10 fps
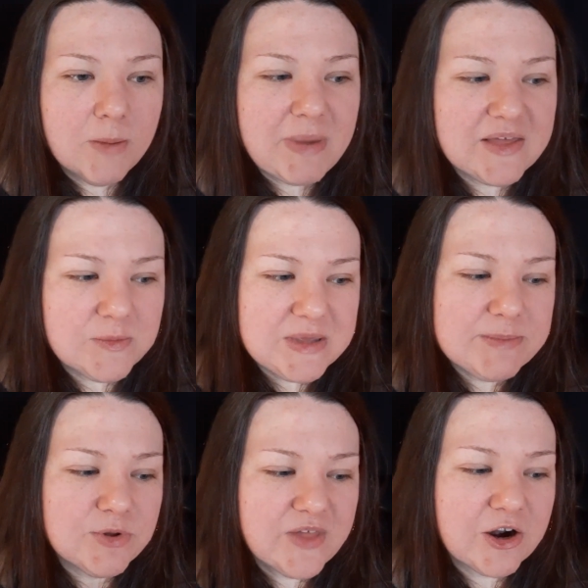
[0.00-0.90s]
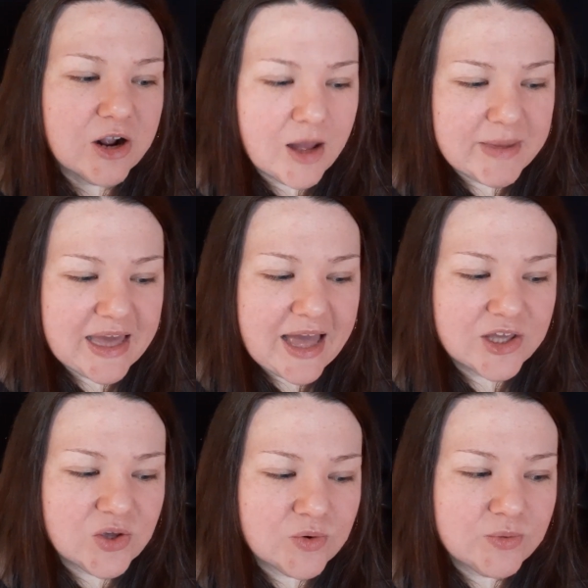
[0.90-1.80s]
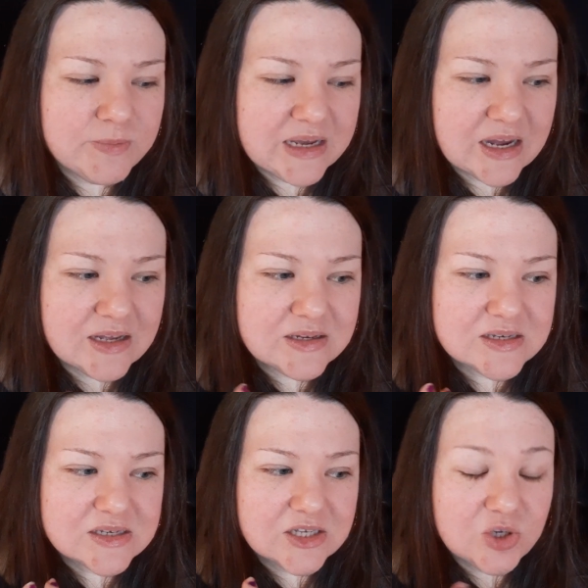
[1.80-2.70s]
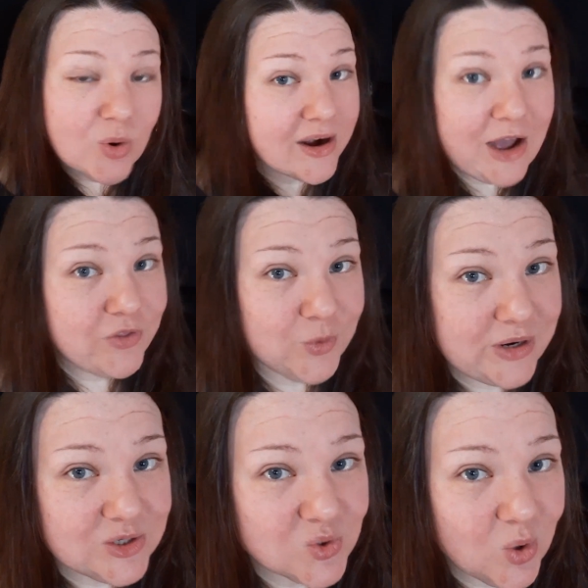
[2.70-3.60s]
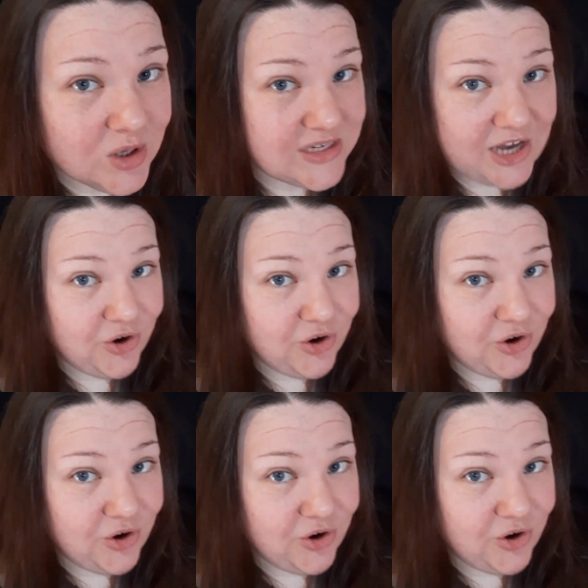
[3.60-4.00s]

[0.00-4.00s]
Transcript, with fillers: by the people that are coming at you because you are now the Queen of Swords and